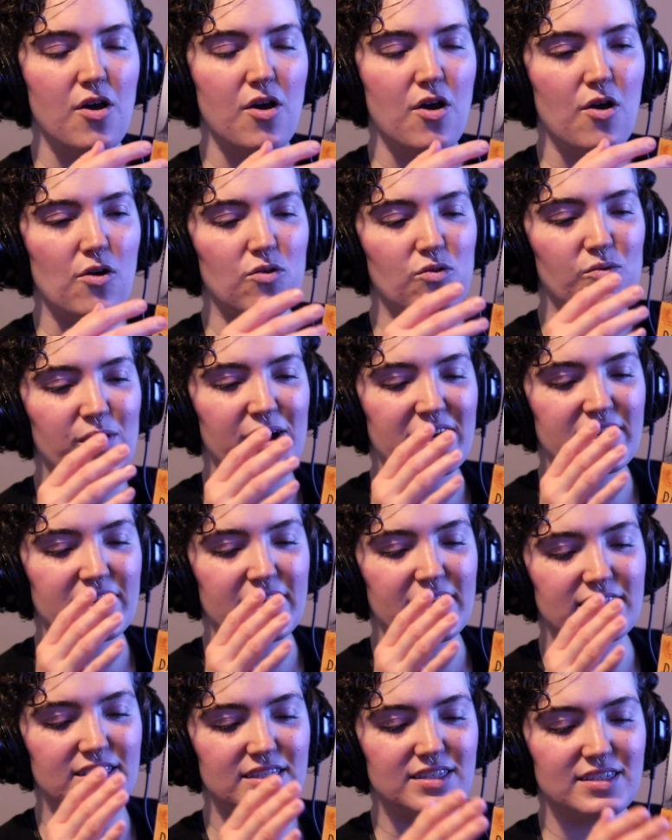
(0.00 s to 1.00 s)
where
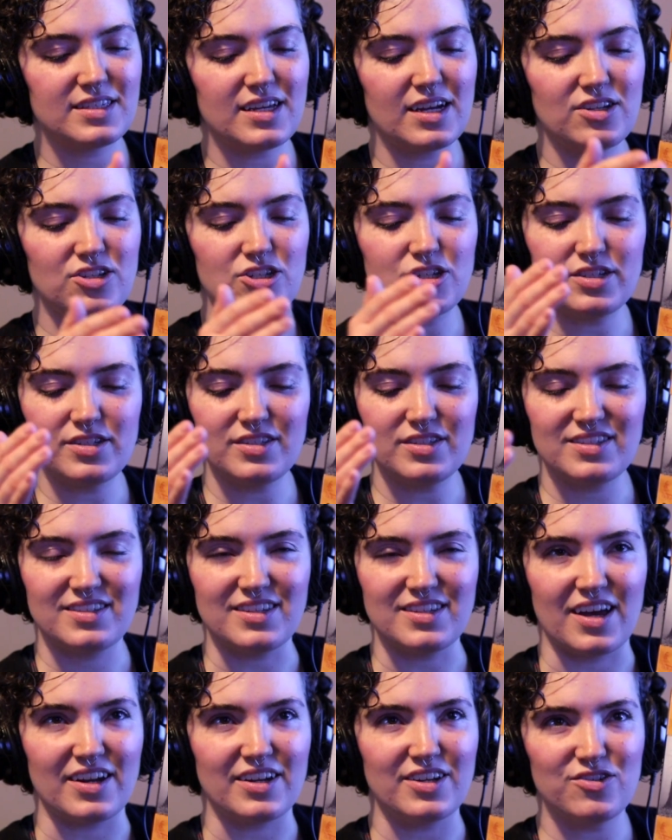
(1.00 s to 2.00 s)
it's such a
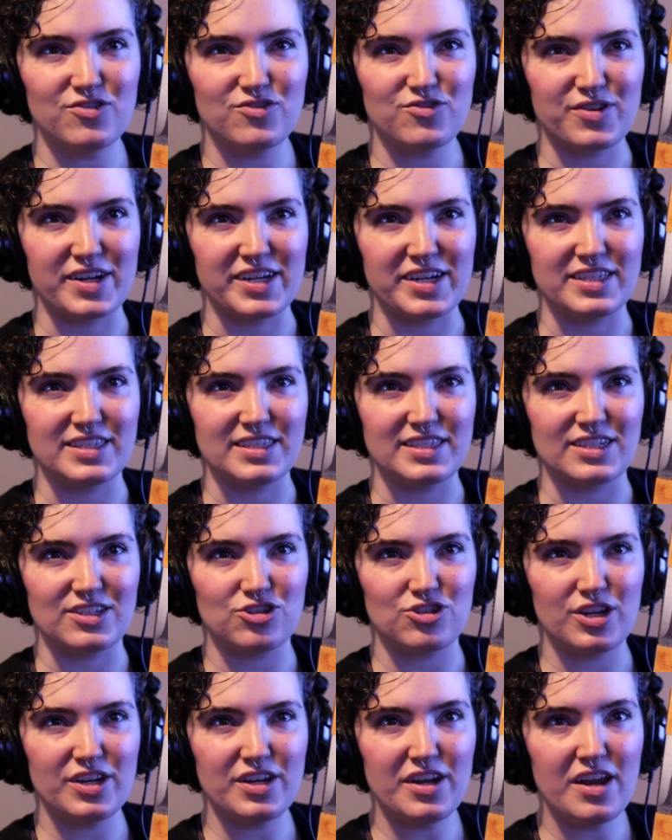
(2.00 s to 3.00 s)
sudden
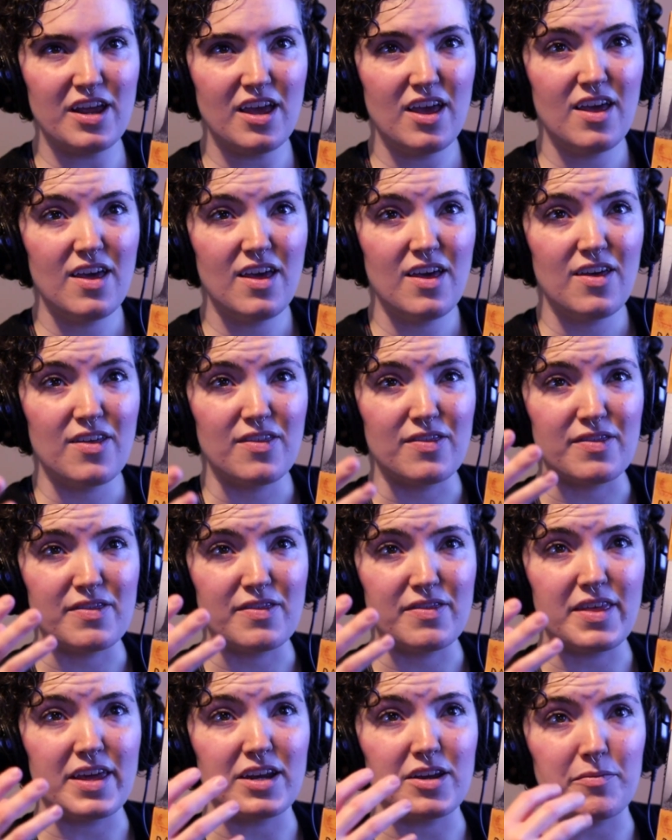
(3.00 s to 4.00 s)
transition
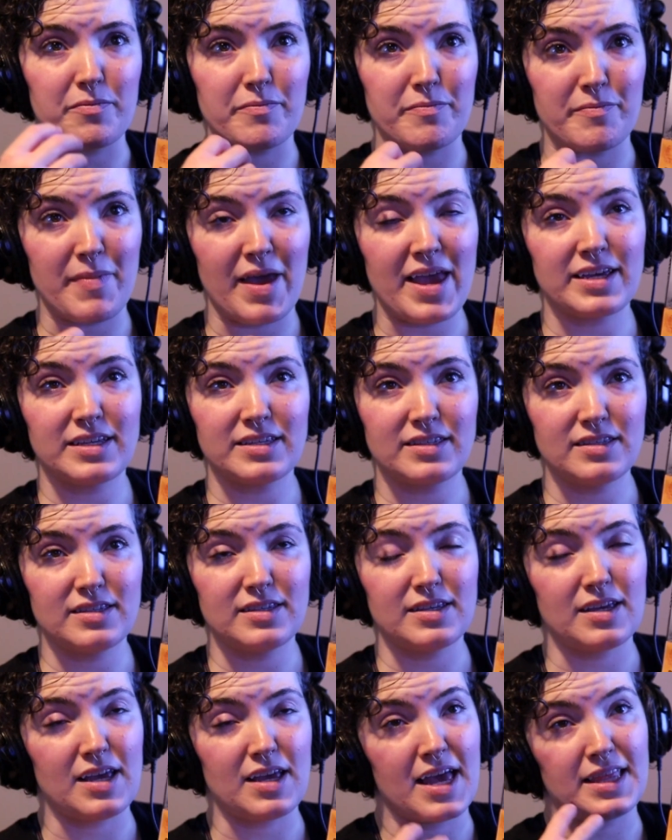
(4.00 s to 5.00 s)
that it made
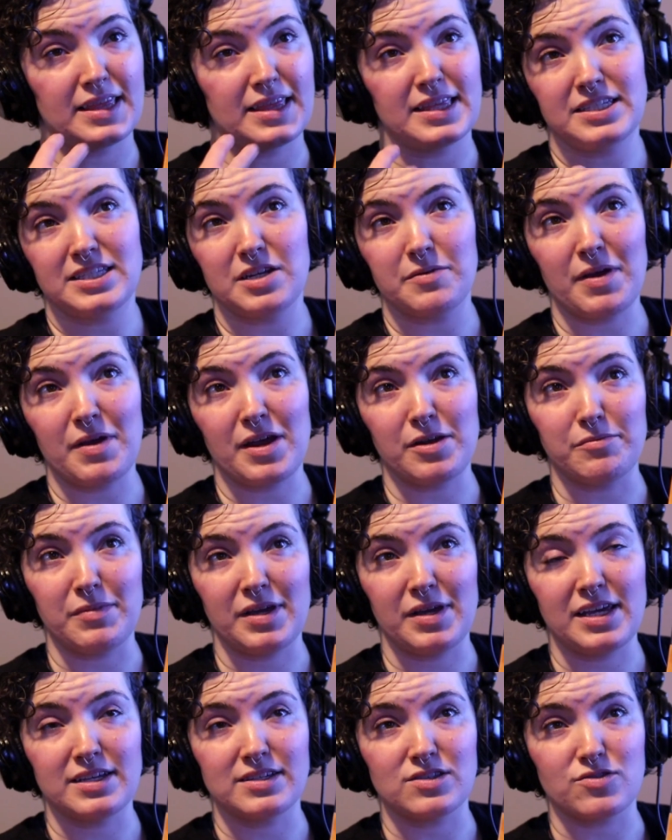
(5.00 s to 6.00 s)
me as the